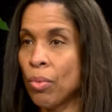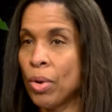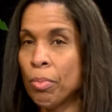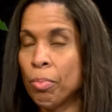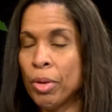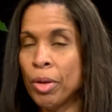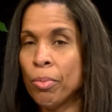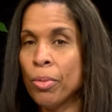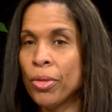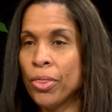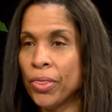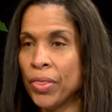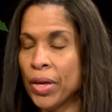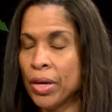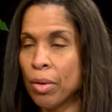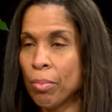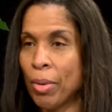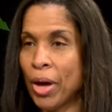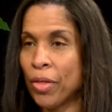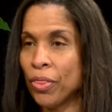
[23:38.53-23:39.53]
when people
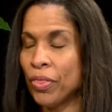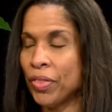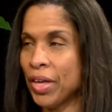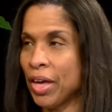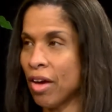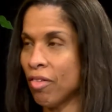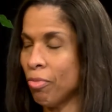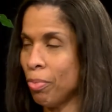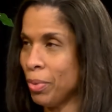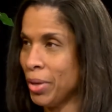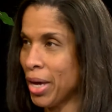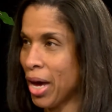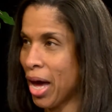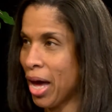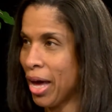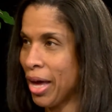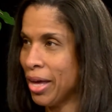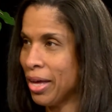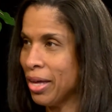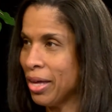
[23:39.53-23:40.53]
think about the
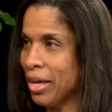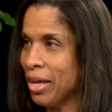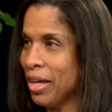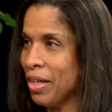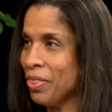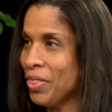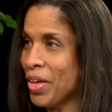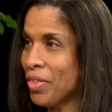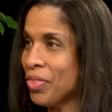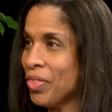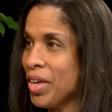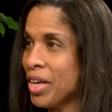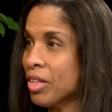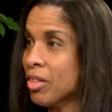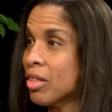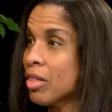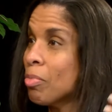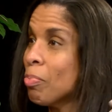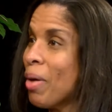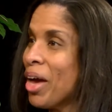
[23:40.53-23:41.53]
FBI, they think
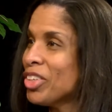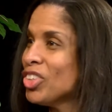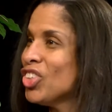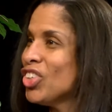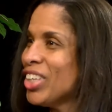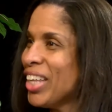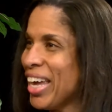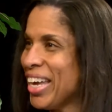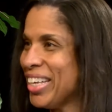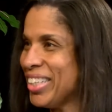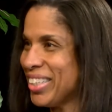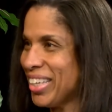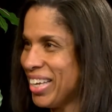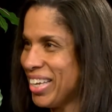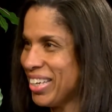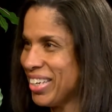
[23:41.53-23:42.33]
special agent,